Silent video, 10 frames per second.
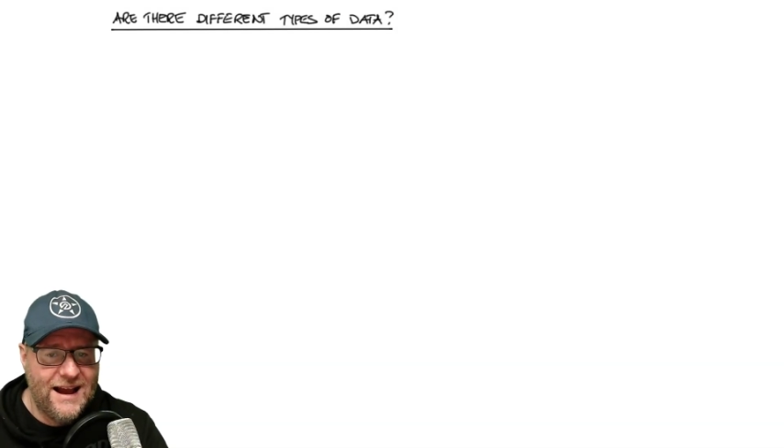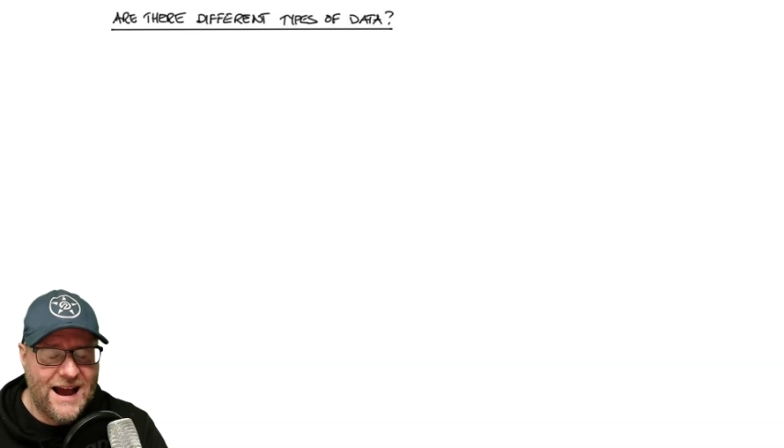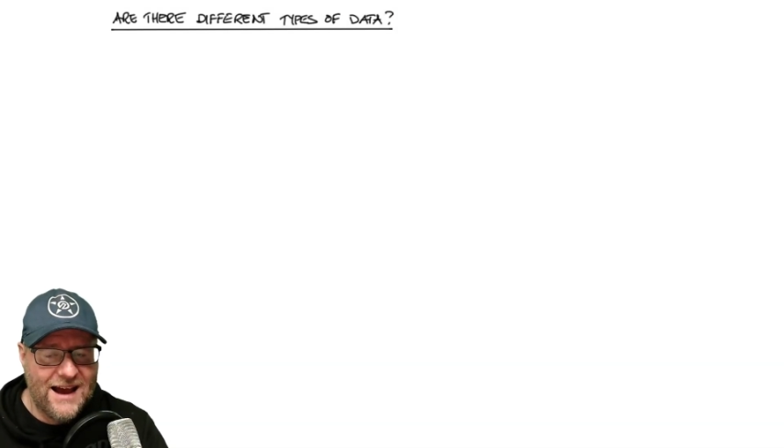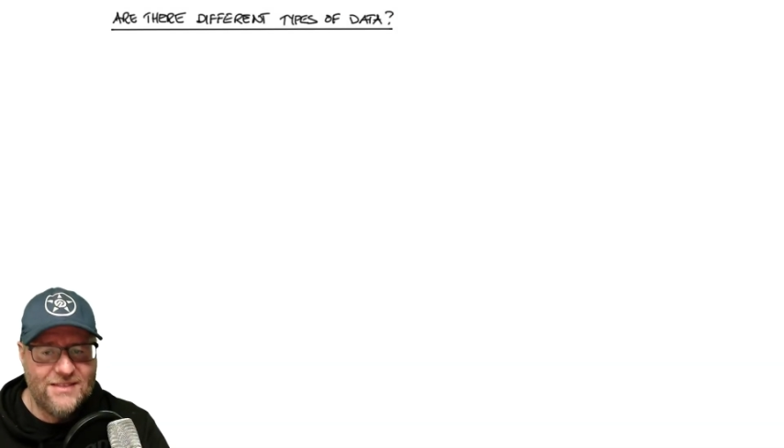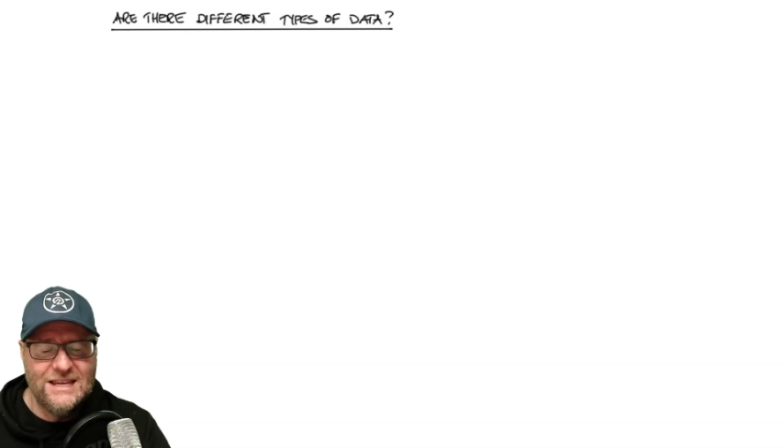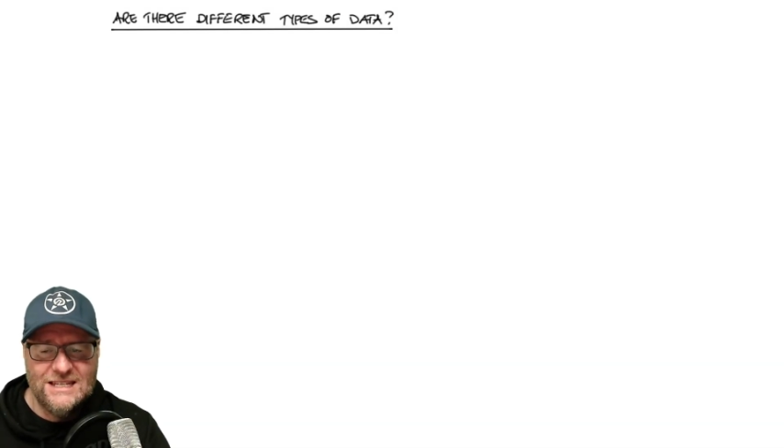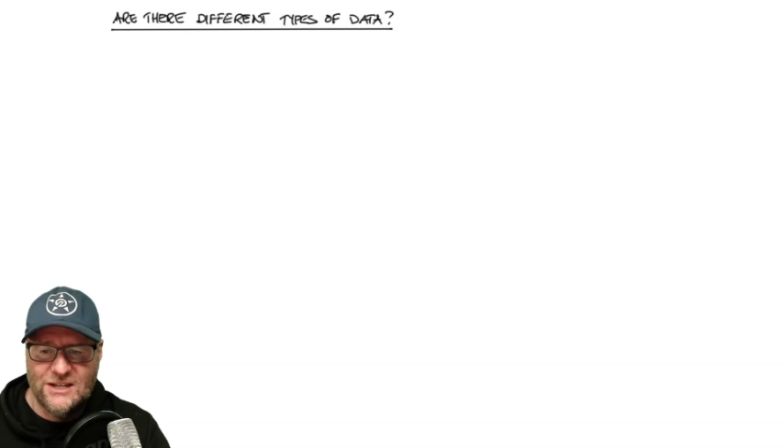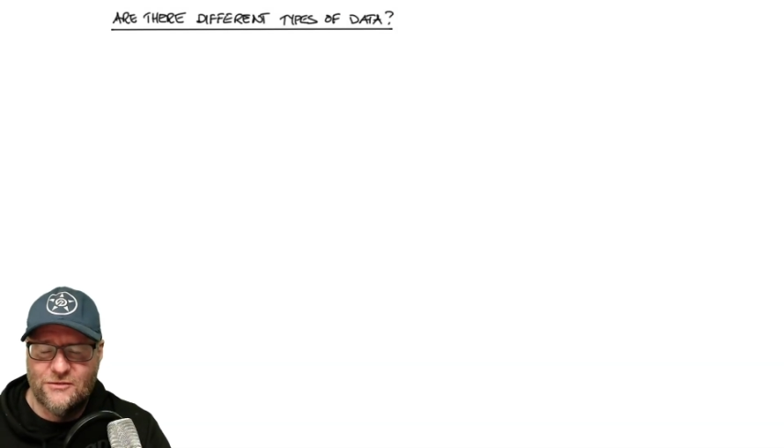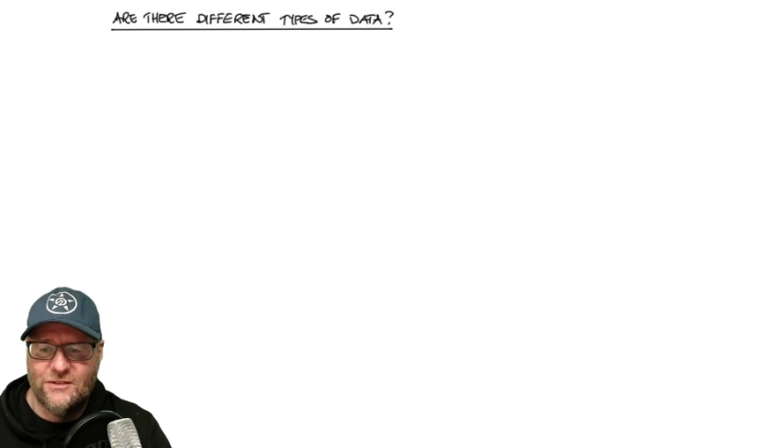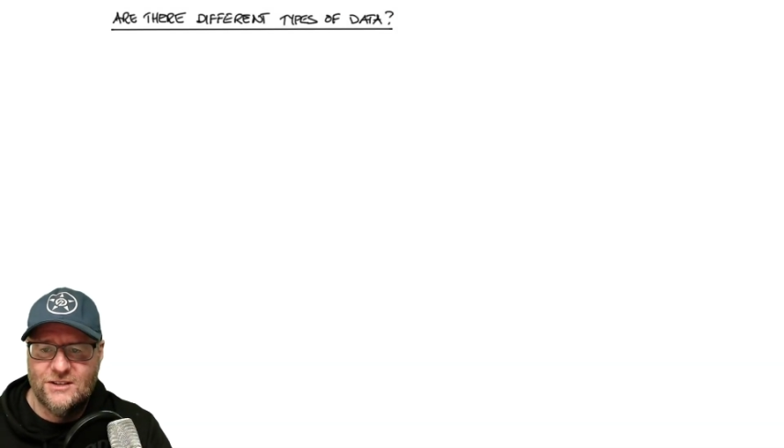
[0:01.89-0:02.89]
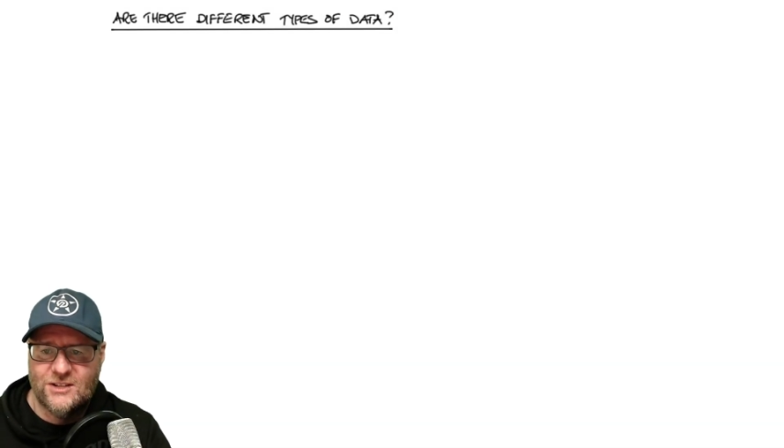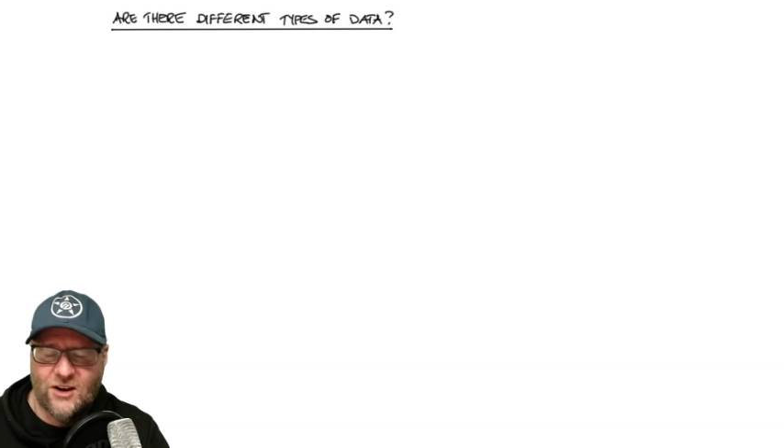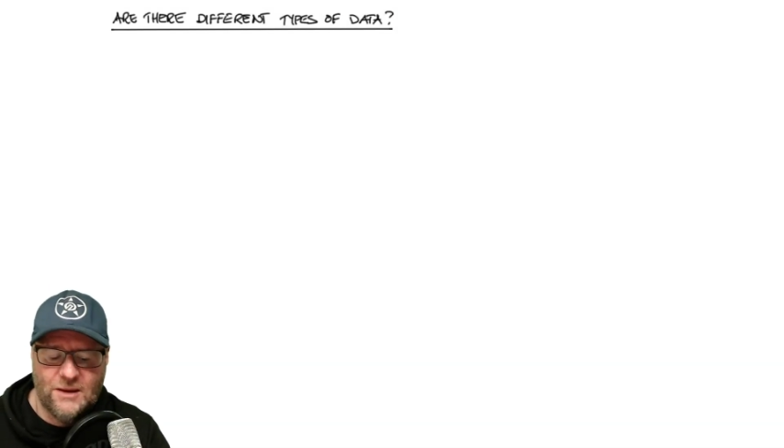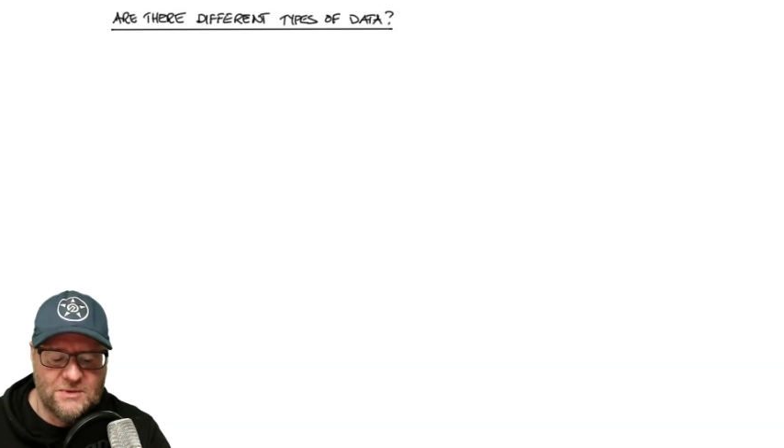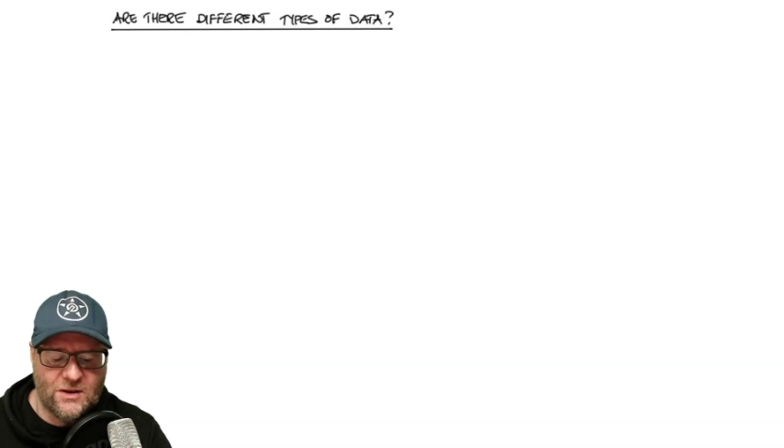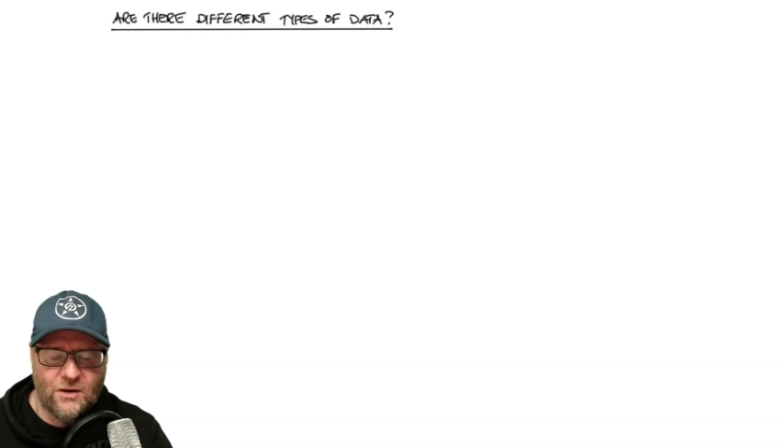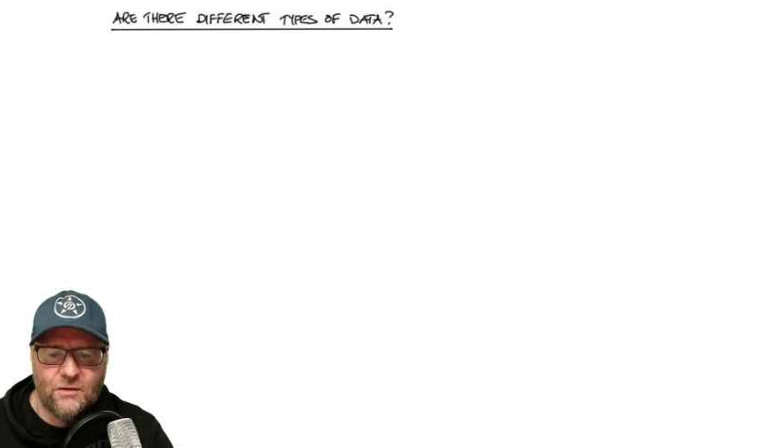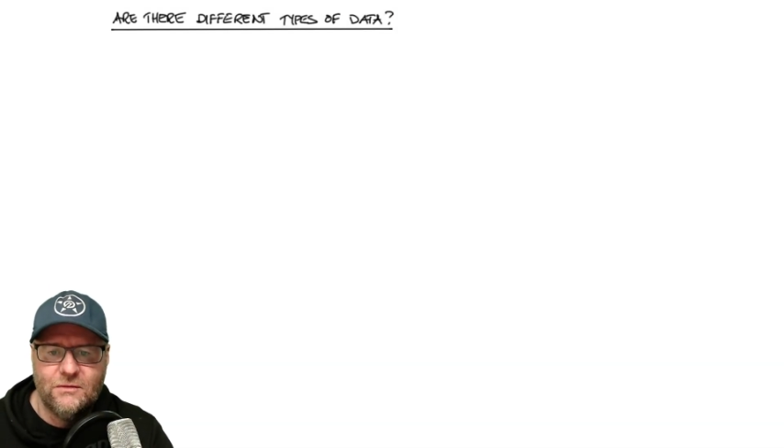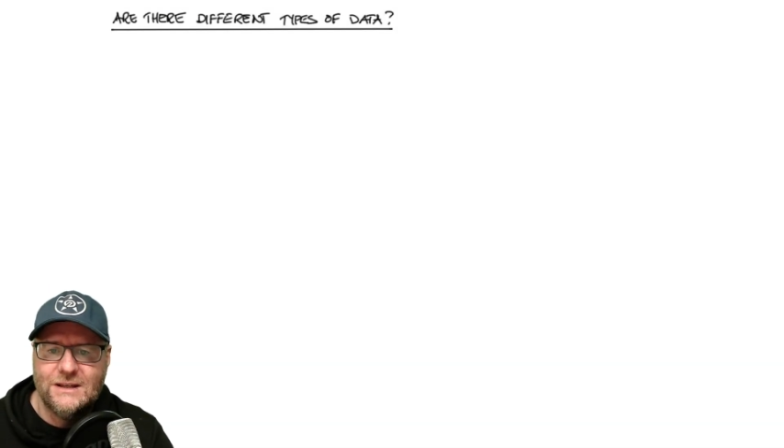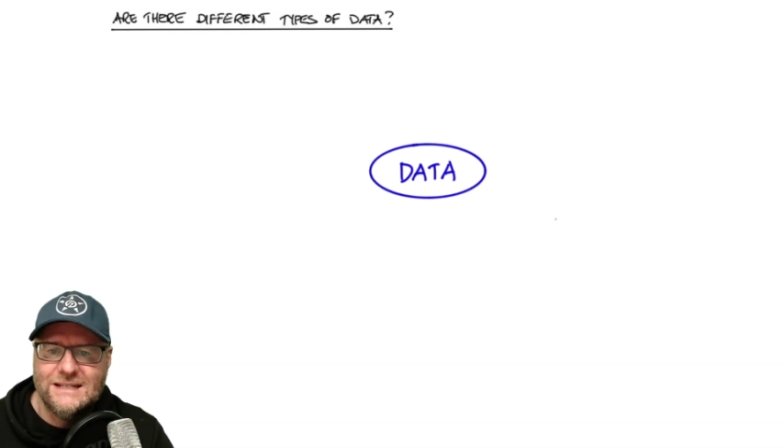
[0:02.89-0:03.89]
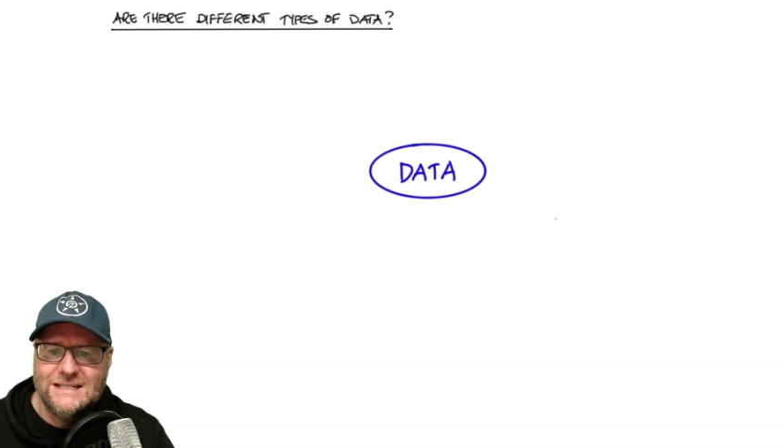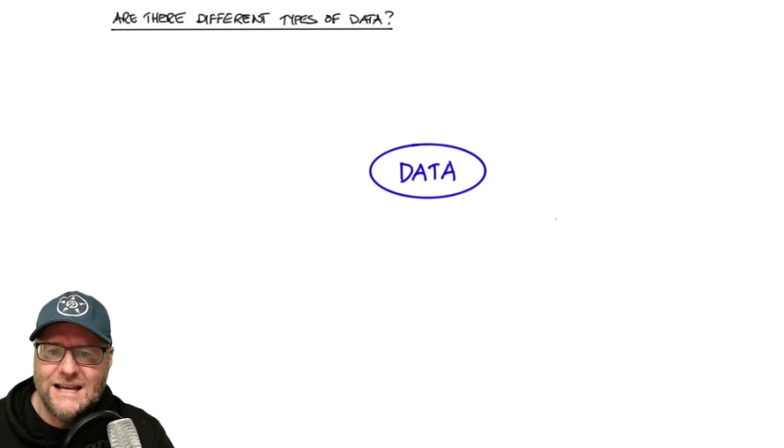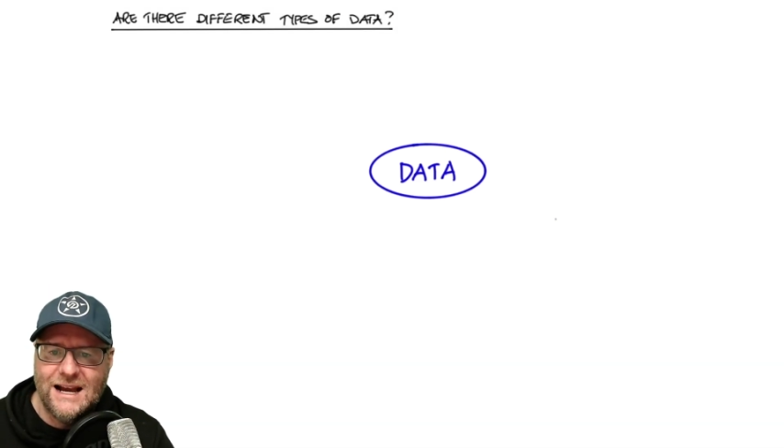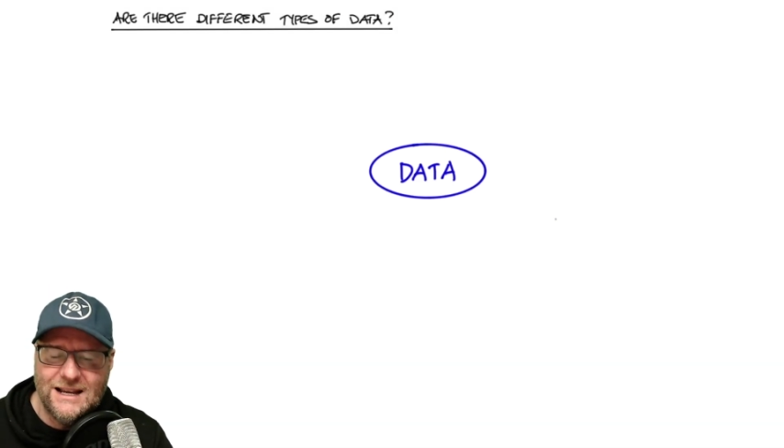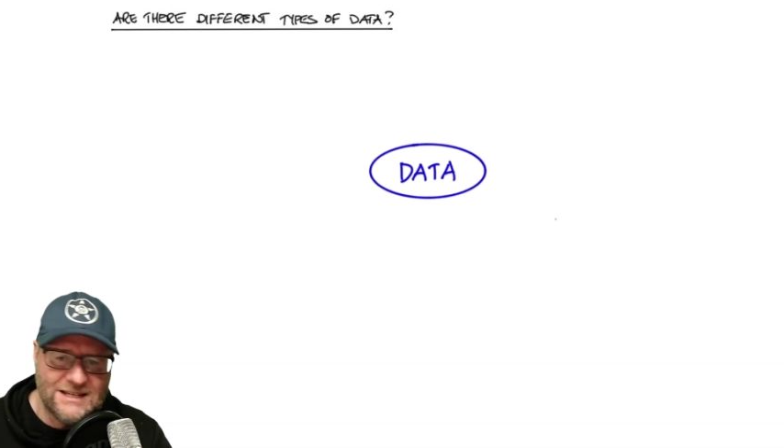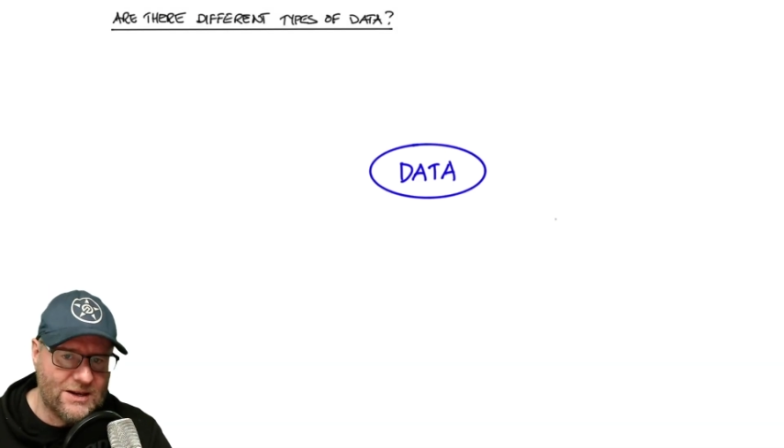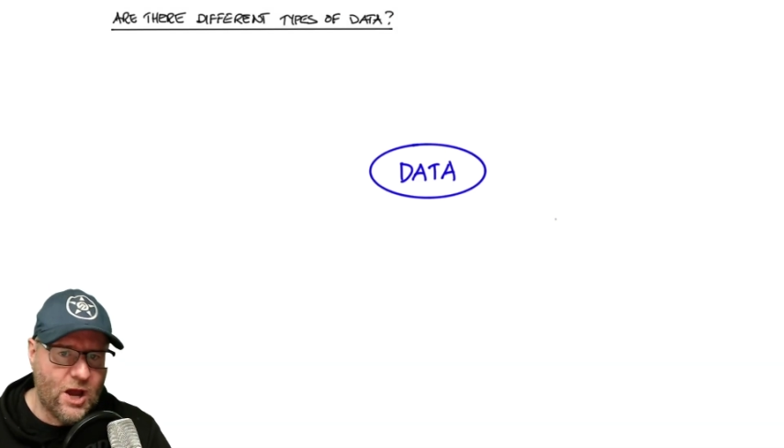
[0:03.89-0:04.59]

Are there different types of data?